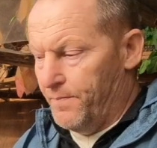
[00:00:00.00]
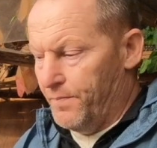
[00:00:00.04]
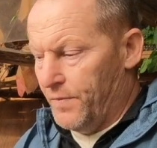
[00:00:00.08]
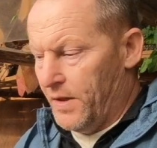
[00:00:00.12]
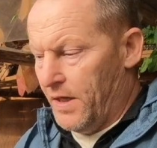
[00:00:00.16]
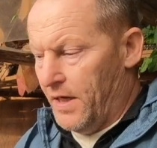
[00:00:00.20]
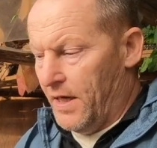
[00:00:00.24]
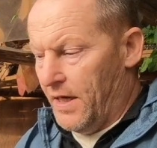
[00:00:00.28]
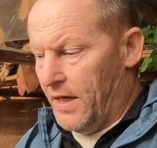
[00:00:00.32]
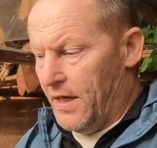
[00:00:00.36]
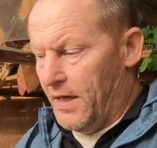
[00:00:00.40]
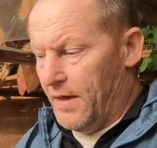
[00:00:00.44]

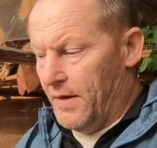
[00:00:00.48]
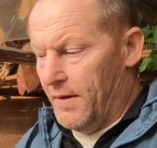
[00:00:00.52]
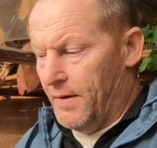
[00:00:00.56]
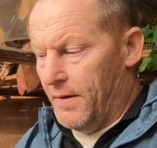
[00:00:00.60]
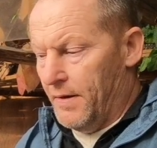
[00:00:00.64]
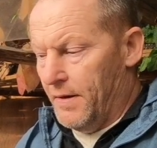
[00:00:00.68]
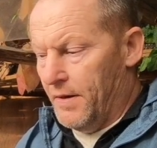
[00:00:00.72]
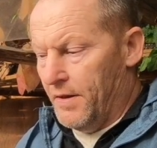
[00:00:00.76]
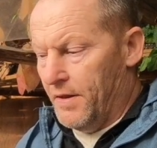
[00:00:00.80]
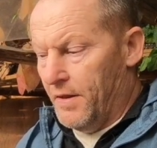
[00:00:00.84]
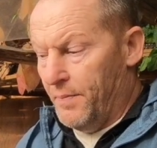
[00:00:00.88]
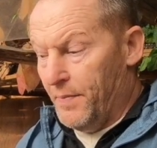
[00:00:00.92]

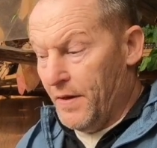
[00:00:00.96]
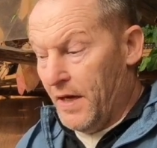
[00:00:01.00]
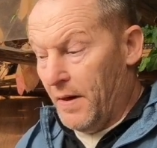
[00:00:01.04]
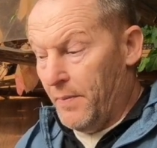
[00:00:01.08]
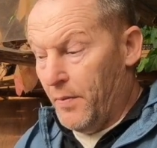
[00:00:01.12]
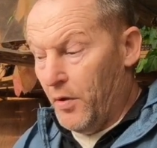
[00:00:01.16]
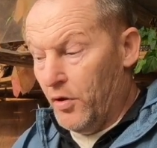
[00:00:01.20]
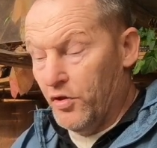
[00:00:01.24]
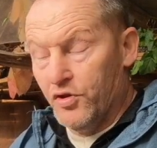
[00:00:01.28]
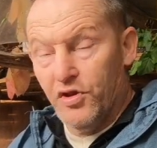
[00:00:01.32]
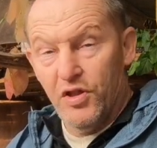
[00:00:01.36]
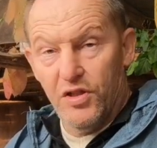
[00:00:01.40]
The bigger
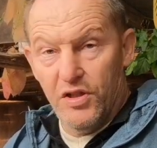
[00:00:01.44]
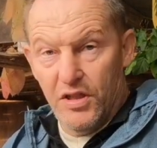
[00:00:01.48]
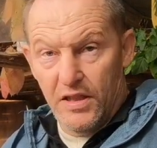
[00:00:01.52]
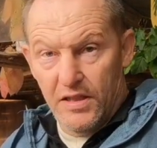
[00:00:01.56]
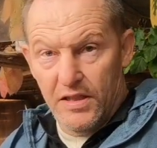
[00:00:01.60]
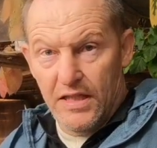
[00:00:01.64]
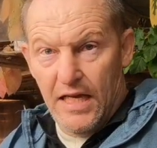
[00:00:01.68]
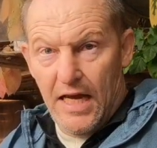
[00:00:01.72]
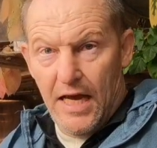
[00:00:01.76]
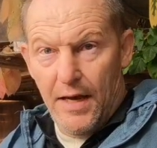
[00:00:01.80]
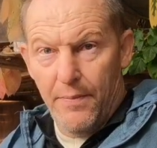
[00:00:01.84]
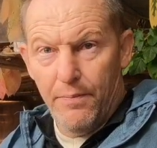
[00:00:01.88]
box is the
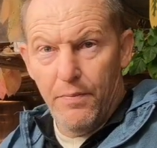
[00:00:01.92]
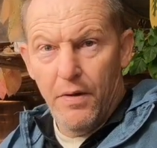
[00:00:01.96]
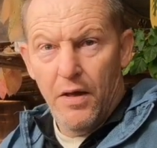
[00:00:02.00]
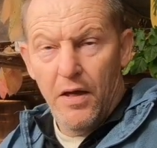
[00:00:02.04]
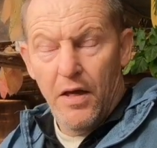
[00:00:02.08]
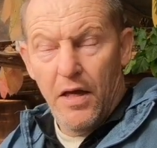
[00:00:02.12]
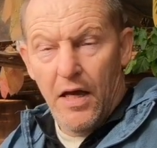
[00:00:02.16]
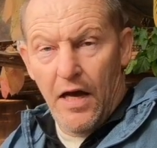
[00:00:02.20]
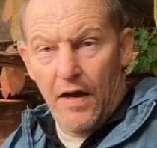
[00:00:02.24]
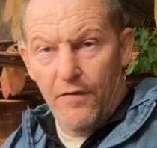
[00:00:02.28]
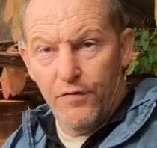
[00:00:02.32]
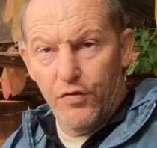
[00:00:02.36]
same.
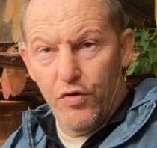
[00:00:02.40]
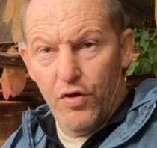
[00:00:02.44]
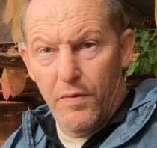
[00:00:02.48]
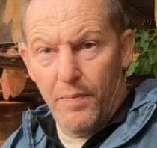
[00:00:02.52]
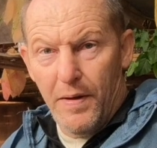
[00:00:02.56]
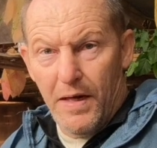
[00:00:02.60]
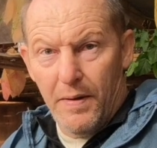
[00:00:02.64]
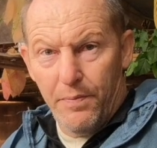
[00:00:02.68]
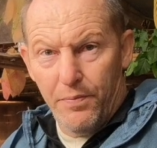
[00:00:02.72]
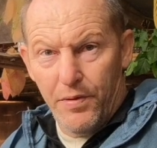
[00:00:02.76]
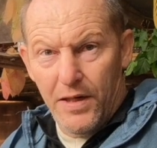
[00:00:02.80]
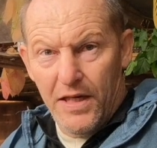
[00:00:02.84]
I've done a
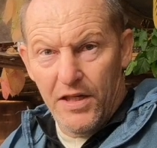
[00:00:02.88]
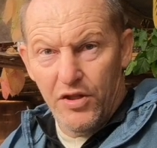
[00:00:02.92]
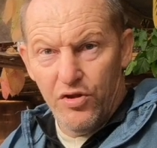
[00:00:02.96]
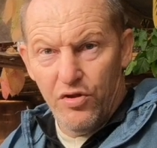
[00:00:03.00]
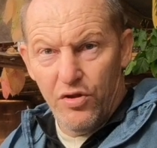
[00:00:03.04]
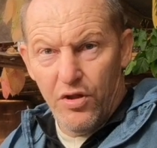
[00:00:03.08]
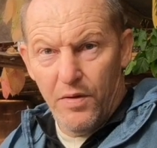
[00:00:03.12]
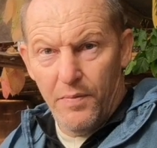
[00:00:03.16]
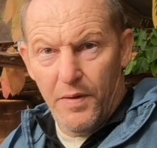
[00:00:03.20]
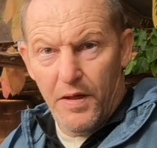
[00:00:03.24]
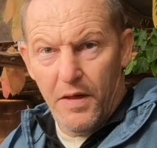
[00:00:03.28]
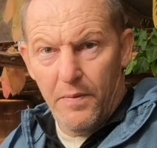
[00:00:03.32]
better price on
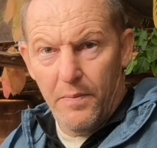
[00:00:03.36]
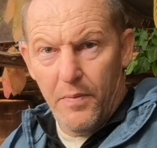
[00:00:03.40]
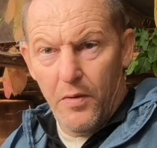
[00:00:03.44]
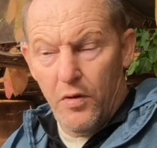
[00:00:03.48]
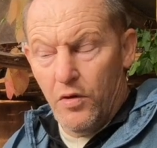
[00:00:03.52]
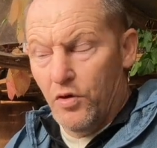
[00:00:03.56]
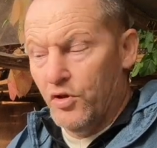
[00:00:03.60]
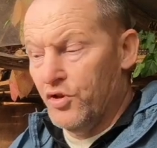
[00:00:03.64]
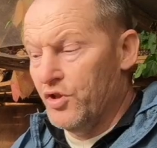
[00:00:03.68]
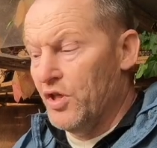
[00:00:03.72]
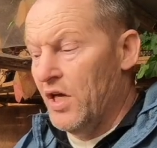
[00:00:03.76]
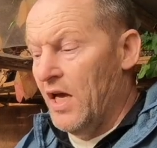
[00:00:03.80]
the bigger
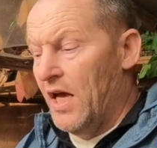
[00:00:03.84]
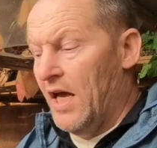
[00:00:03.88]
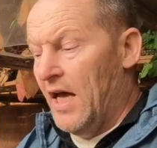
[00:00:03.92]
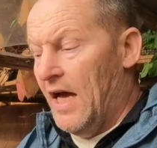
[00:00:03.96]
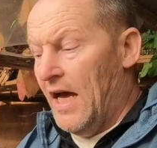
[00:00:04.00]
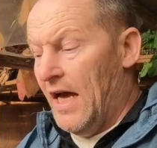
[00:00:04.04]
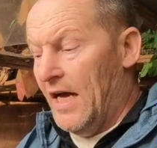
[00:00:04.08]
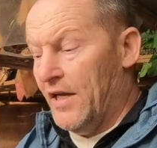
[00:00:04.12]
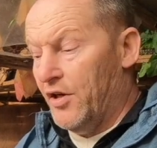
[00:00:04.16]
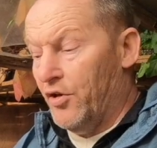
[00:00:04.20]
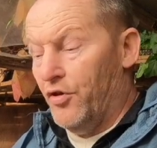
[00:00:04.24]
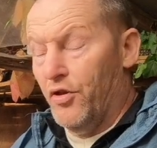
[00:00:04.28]
box,
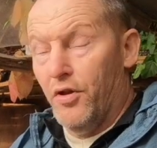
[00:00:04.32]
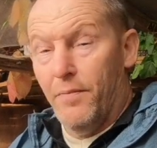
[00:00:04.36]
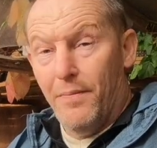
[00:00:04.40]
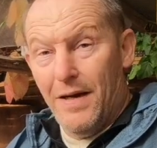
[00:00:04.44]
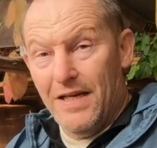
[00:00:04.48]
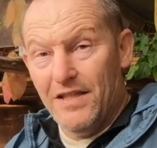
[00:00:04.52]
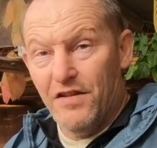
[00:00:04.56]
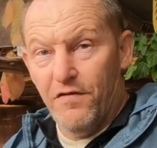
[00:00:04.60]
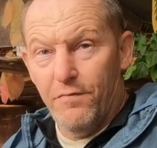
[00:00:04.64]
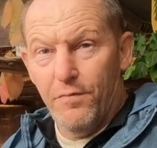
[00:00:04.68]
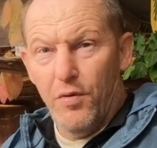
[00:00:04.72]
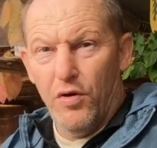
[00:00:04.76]
and on the
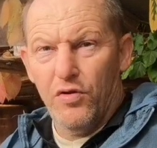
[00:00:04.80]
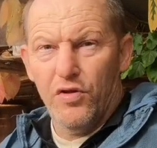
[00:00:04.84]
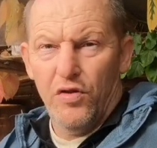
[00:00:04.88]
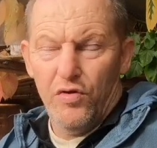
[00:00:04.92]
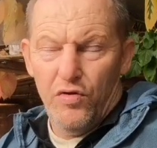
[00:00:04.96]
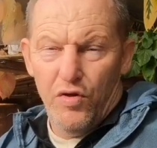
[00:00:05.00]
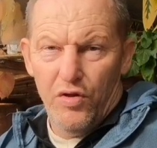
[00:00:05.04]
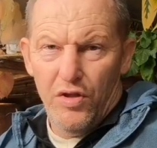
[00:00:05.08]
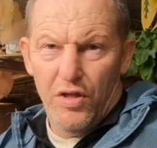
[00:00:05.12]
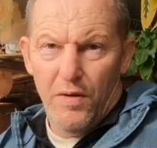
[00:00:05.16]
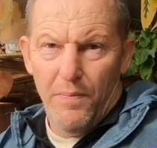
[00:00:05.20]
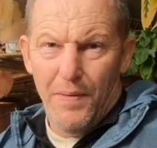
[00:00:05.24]
massive box I've
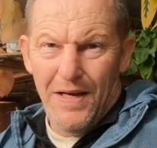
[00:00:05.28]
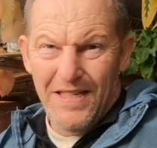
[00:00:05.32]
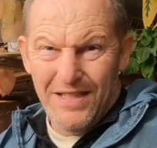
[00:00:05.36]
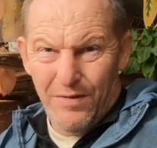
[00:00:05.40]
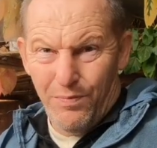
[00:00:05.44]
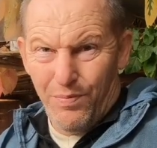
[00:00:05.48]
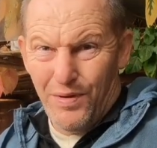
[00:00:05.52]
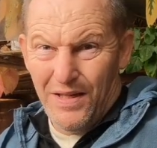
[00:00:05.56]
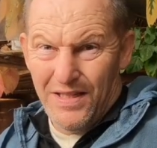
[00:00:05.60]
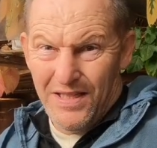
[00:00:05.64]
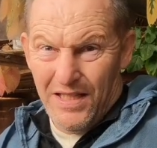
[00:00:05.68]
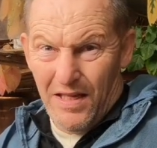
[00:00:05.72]
done the best
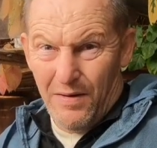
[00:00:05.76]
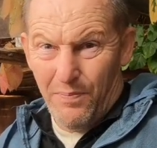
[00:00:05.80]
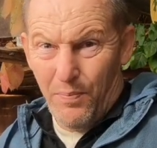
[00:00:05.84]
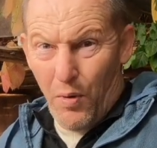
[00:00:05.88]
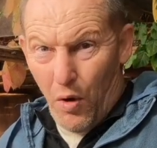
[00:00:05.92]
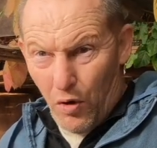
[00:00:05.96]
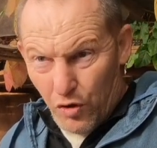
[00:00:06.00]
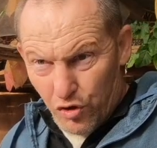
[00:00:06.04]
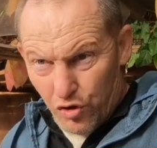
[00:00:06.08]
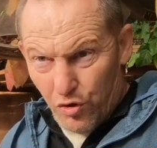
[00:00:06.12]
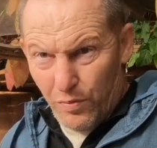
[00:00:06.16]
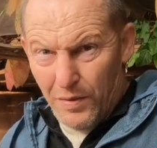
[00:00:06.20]
price I
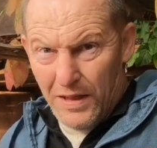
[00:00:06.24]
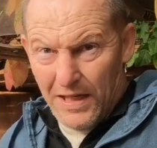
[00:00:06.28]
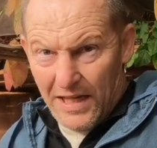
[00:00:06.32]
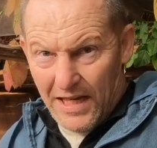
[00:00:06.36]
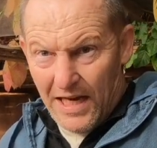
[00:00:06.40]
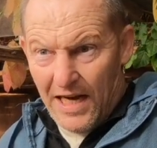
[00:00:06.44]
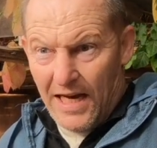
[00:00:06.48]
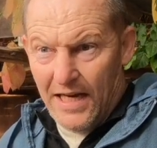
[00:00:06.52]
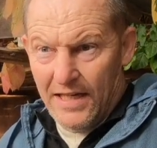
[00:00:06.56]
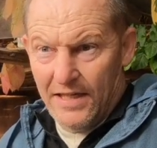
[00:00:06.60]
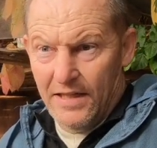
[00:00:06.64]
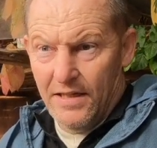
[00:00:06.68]
possibly
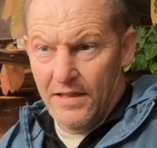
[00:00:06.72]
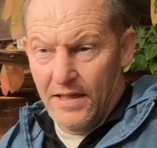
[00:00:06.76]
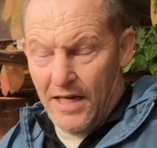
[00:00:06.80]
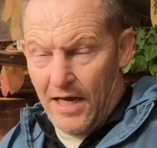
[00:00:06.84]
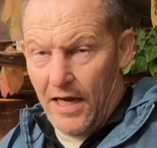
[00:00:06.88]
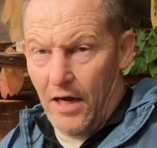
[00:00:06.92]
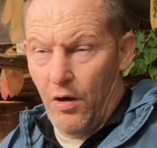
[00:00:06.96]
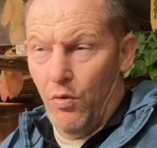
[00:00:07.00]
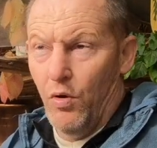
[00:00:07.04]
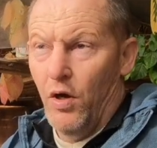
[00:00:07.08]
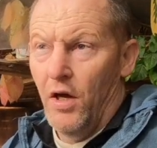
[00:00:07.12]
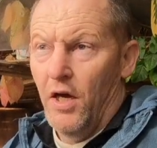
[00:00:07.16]
can.
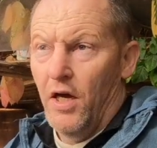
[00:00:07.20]
Now,